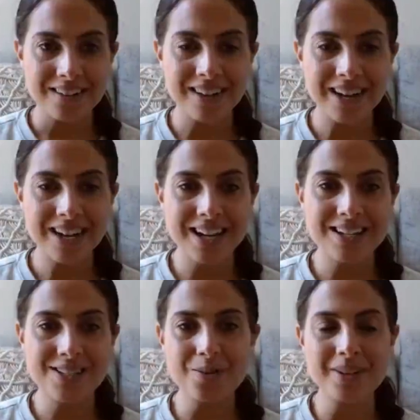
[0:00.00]
right?
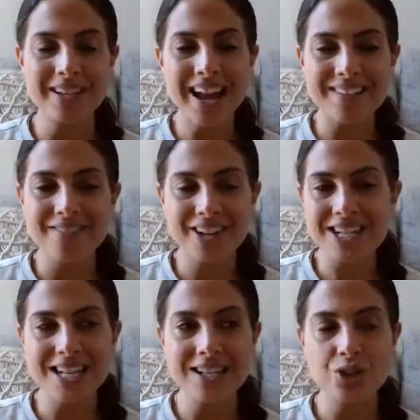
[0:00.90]
And so yeah,
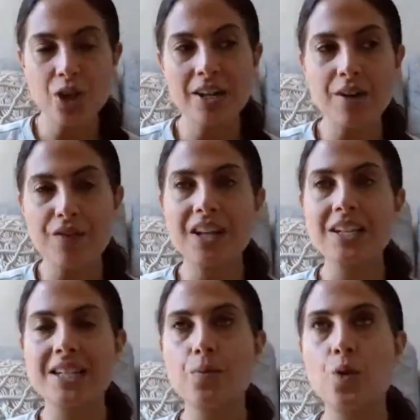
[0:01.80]
trying to
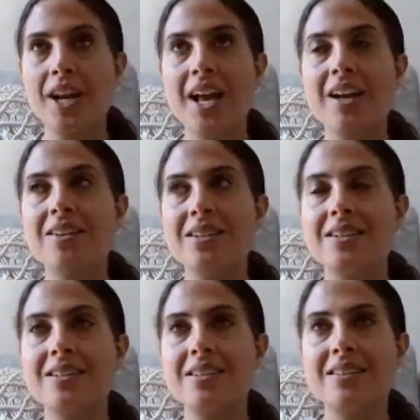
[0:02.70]
fix someone else
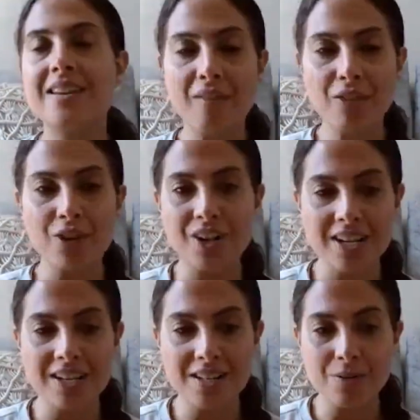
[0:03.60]
is never an
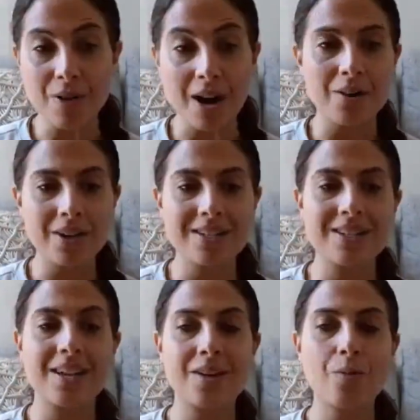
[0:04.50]
easy route.
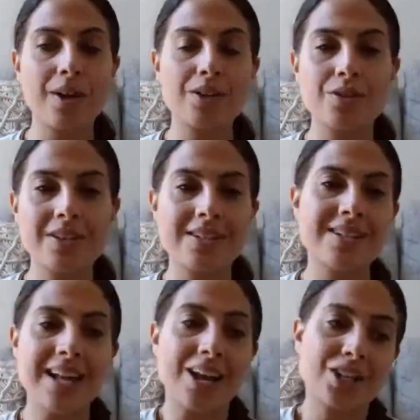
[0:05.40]
It's like, what does
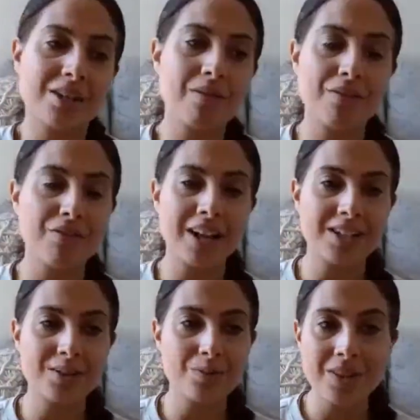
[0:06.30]
this actually
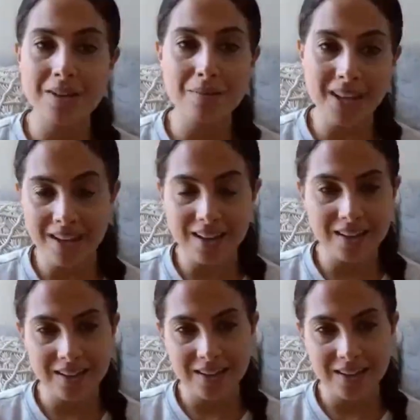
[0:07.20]
reflect within me?